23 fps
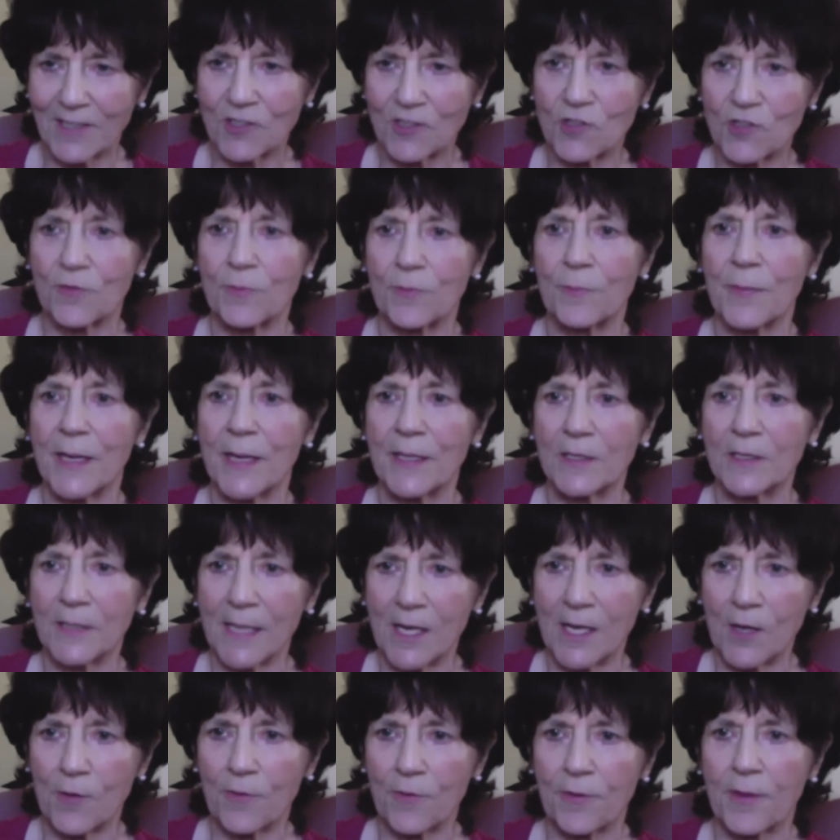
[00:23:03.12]
of mental
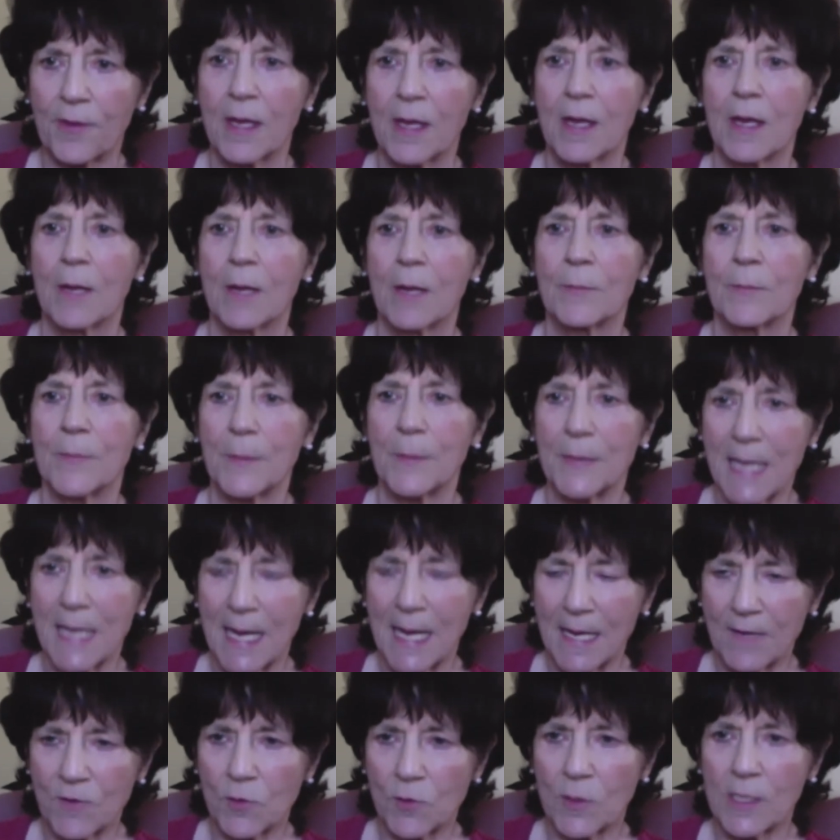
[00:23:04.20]
health,
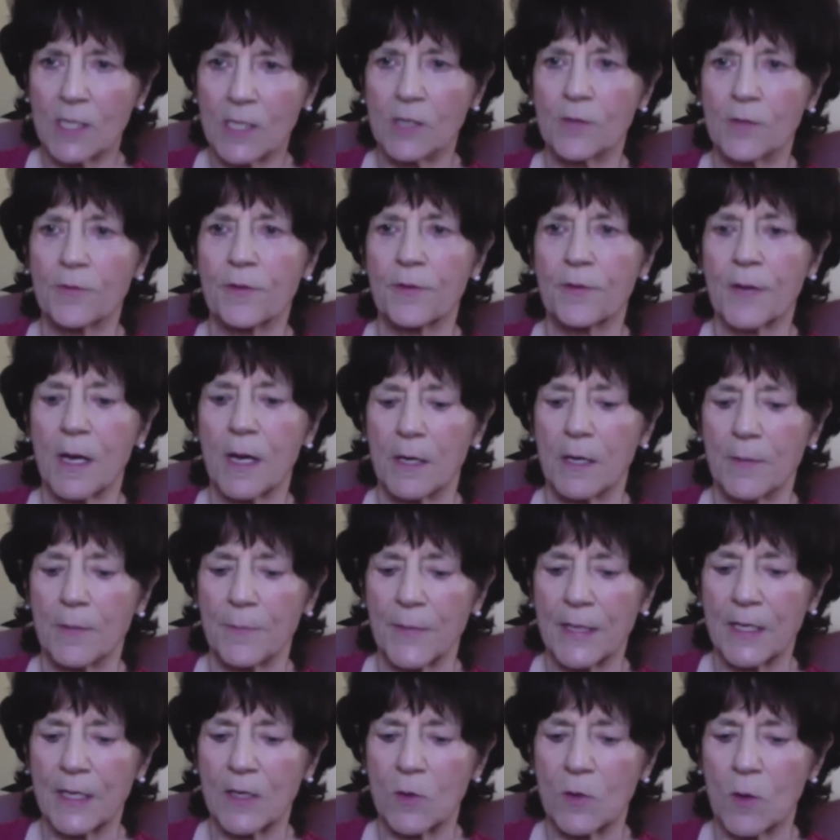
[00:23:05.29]
behavioral health. Um,
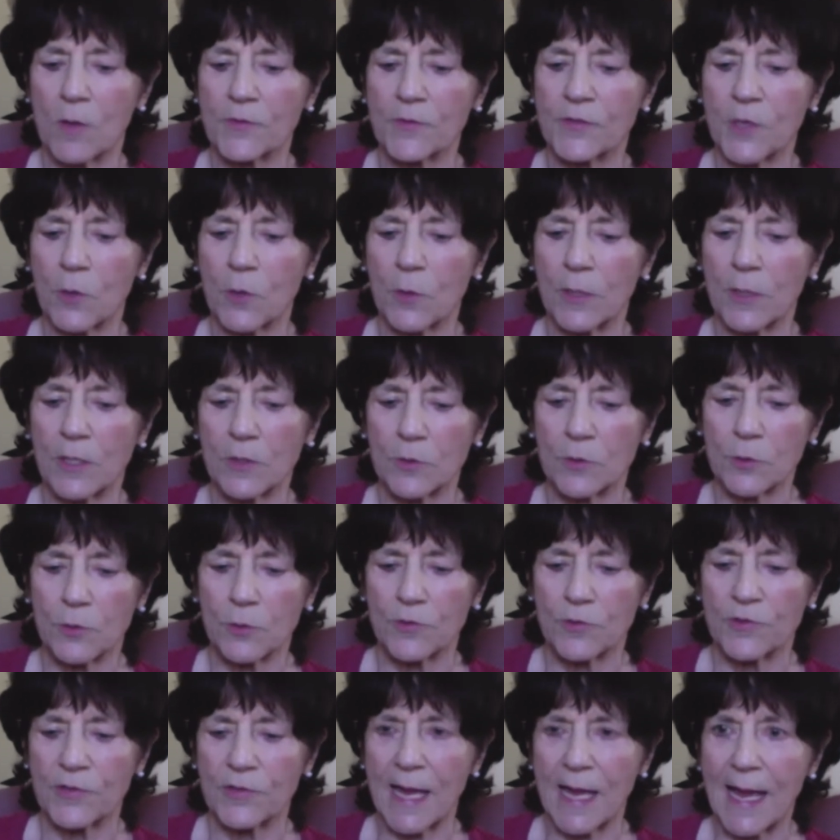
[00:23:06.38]
it also
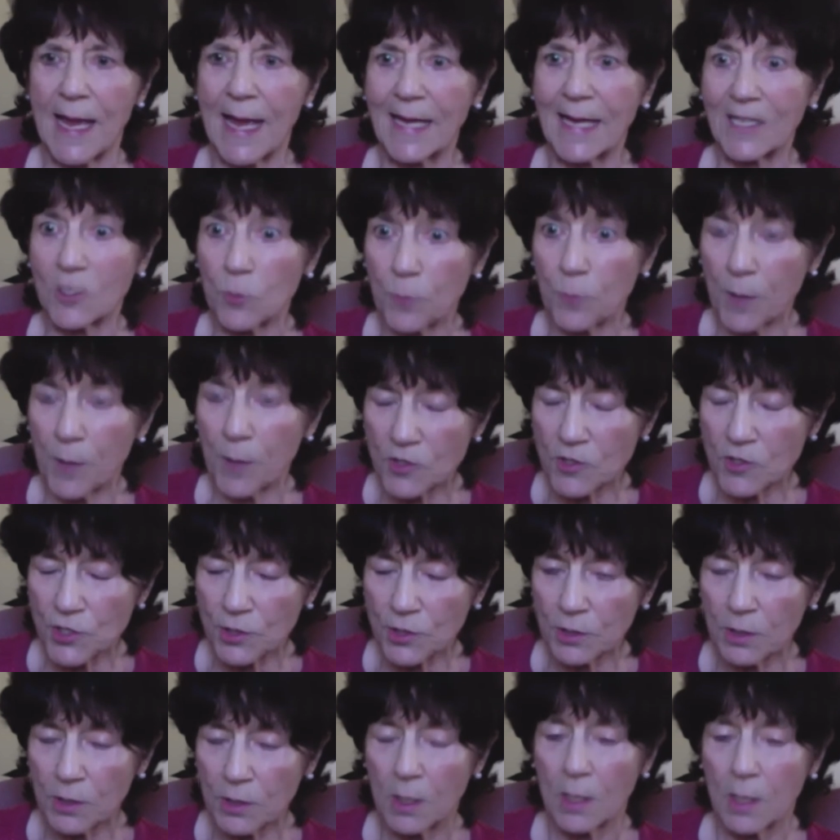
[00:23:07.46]
includes
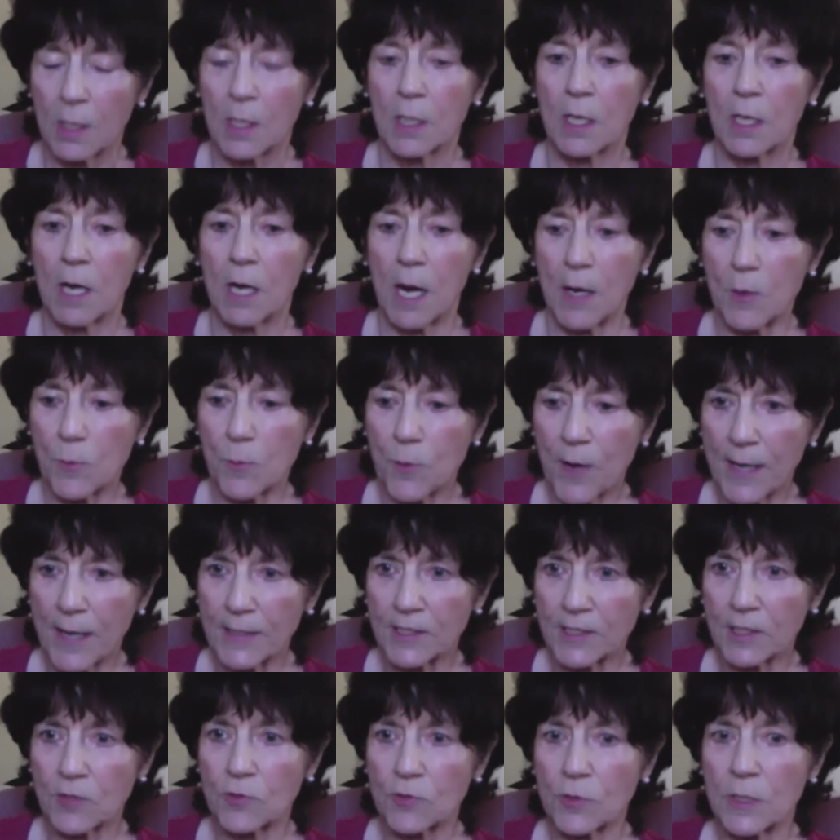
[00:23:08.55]
acupuncture,
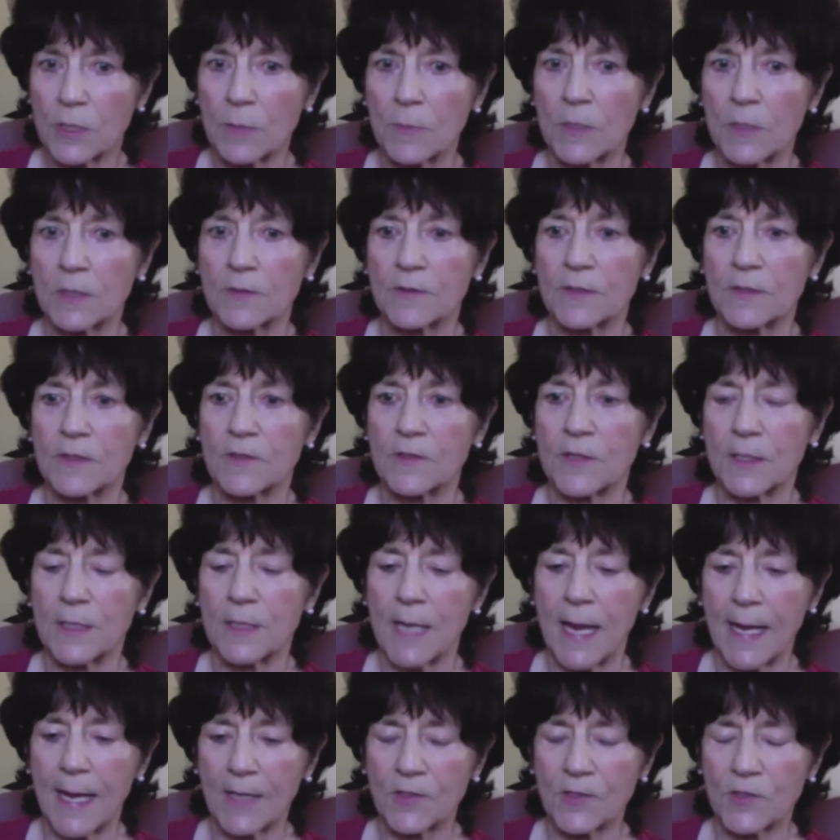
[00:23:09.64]
chiropractic treatments. It's an
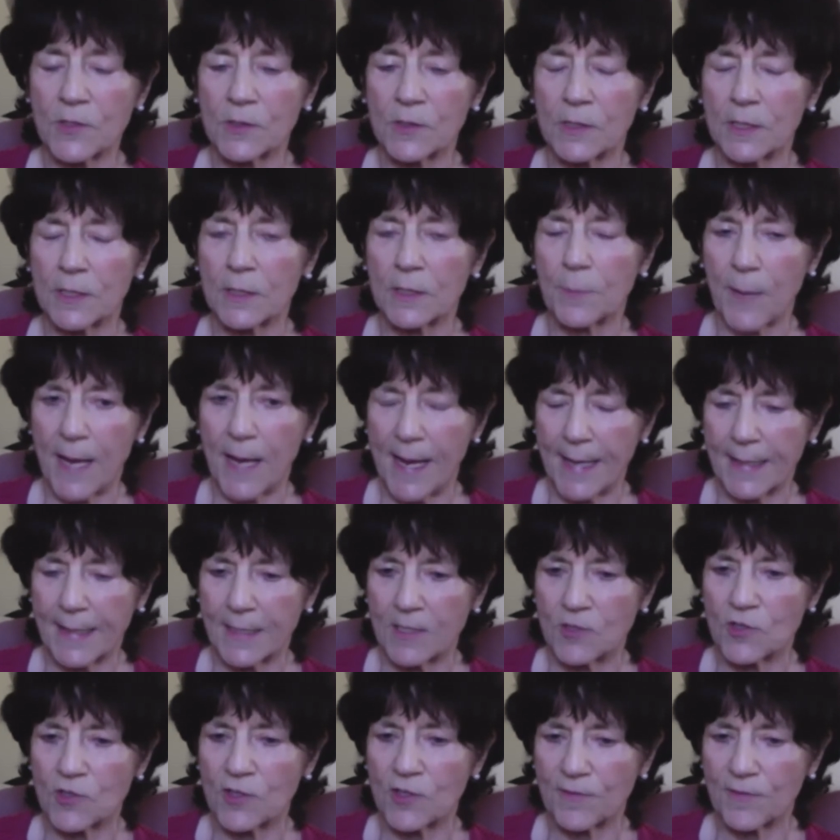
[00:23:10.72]
excellent
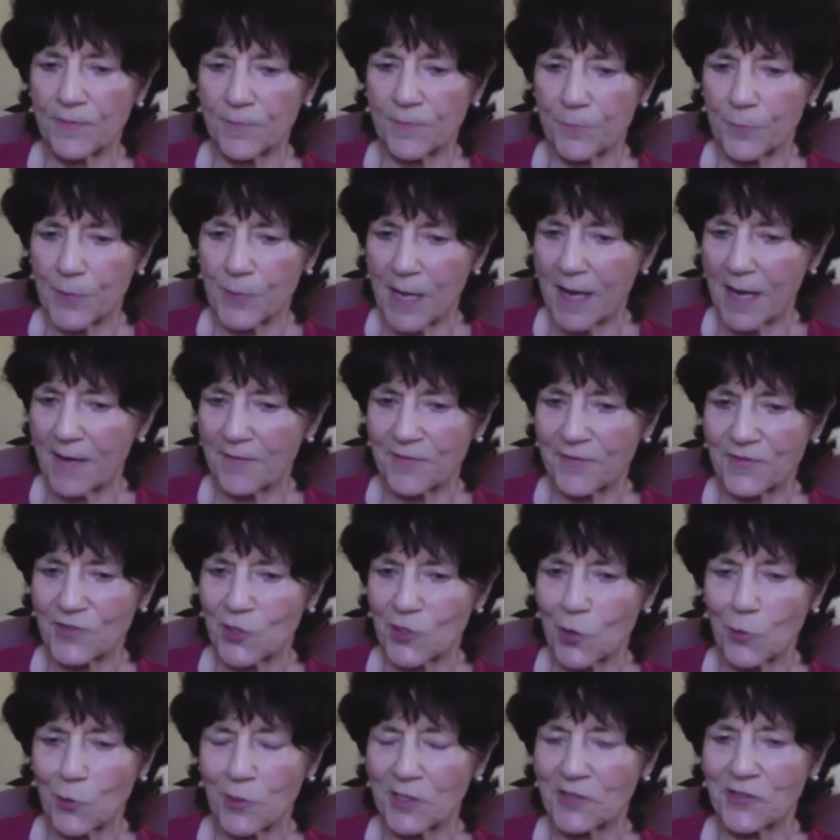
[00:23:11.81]
package. I've, I've
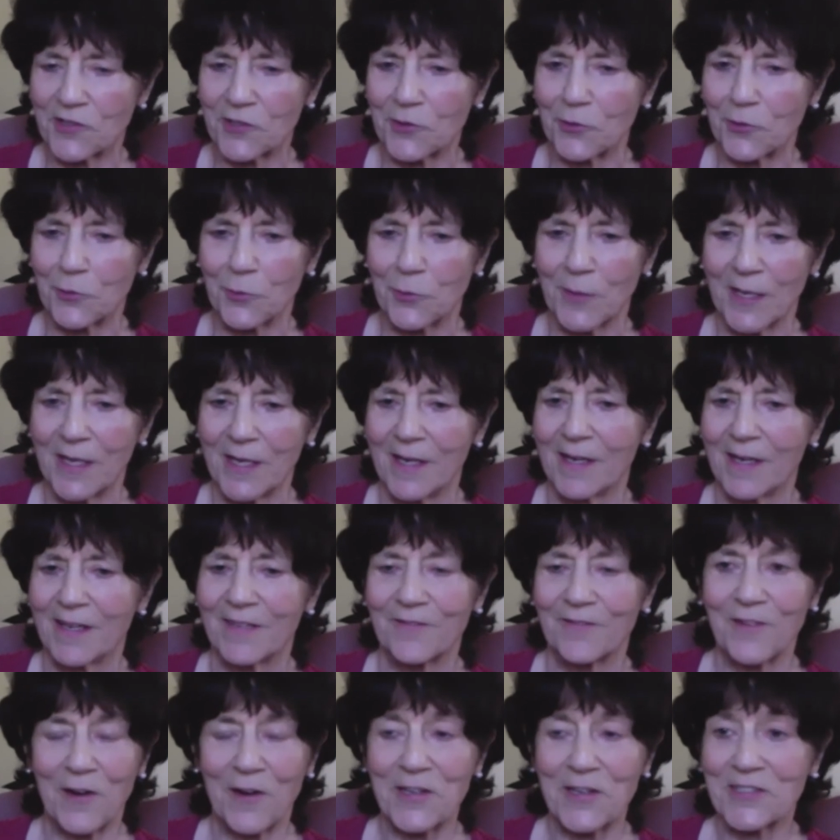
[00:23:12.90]
showed it to
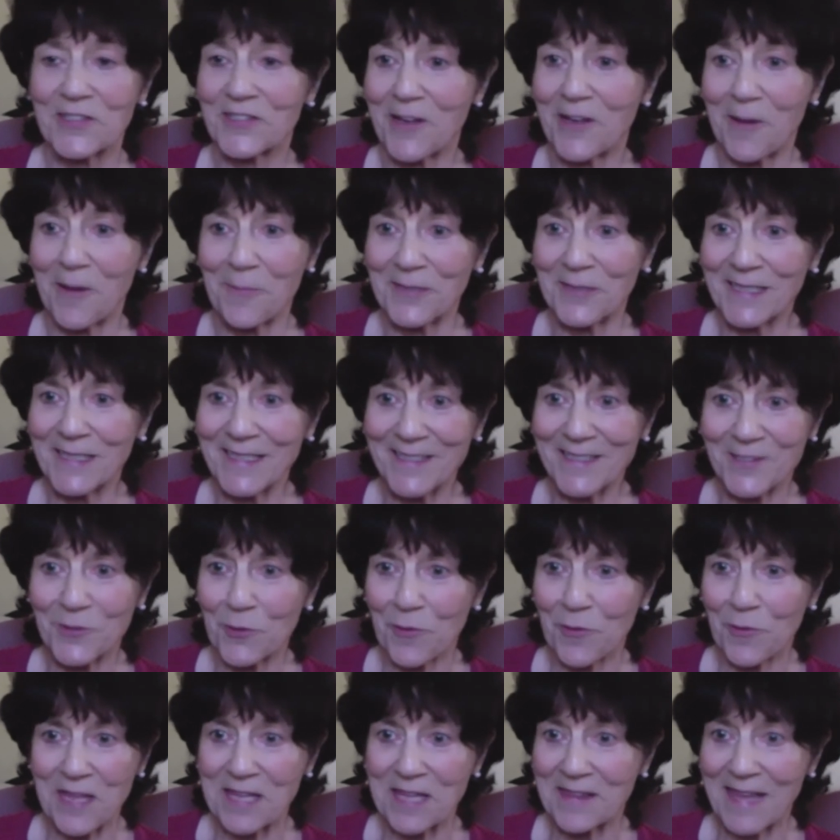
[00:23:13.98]
various companies who
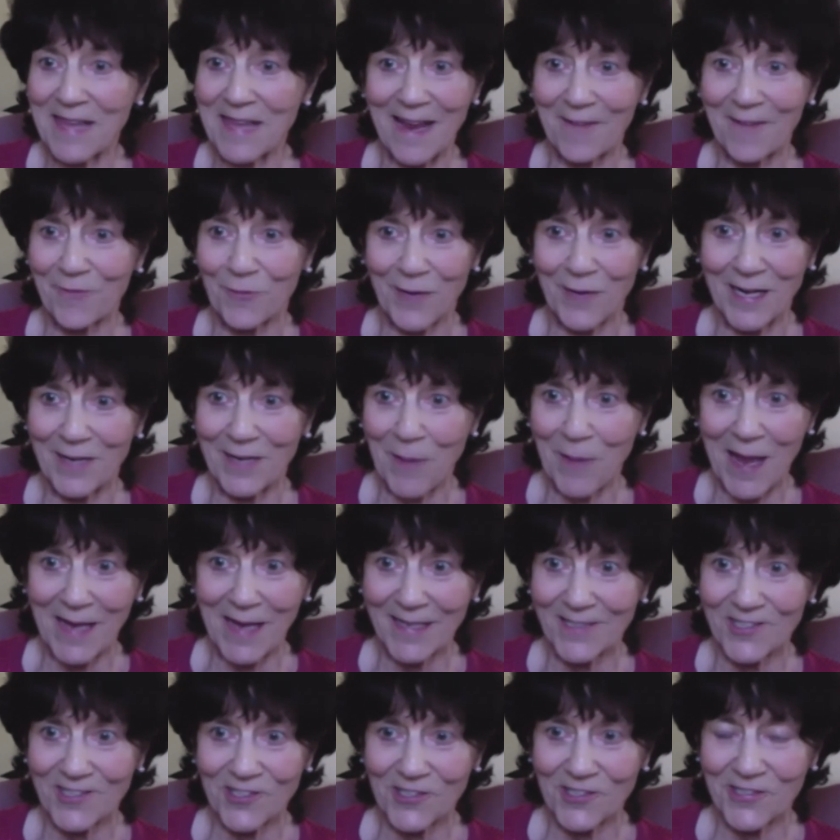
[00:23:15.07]
think they have great
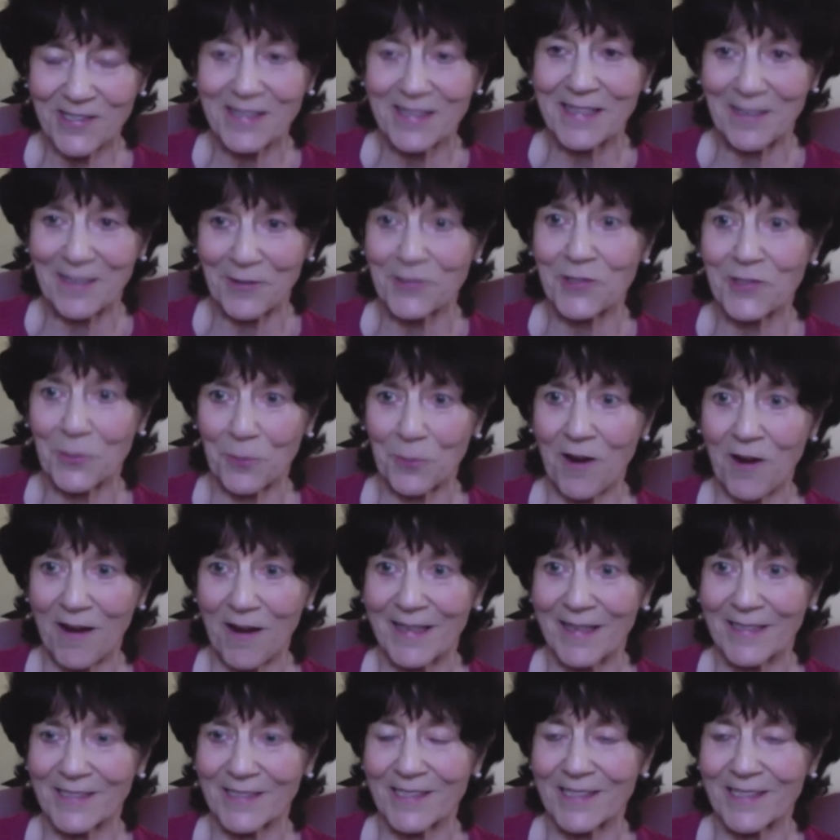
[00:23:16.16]
packages and they're
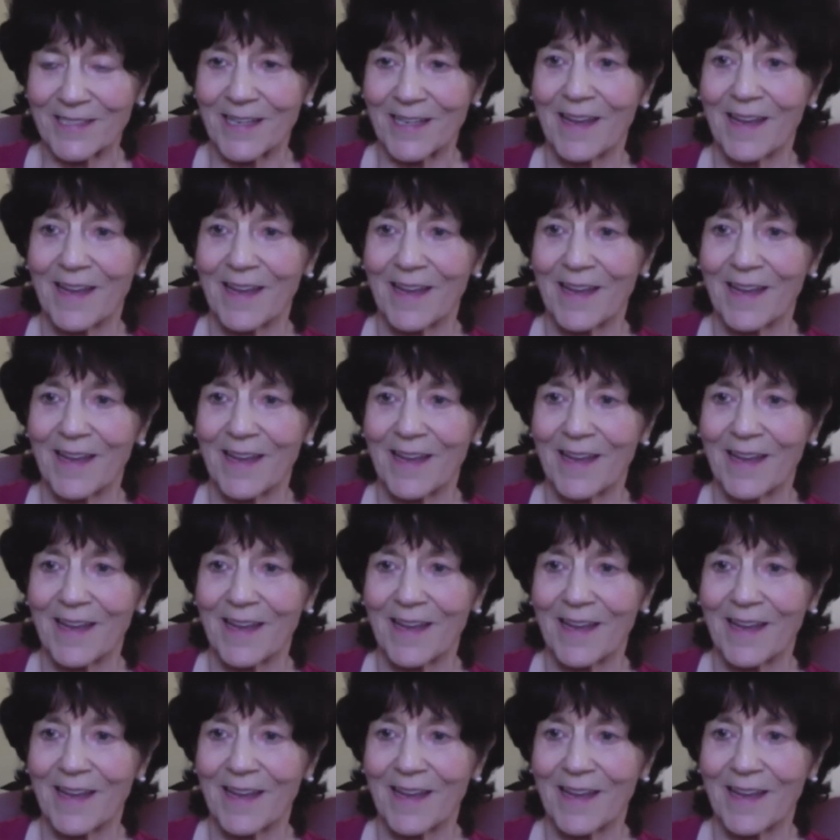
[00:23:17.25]
surprised.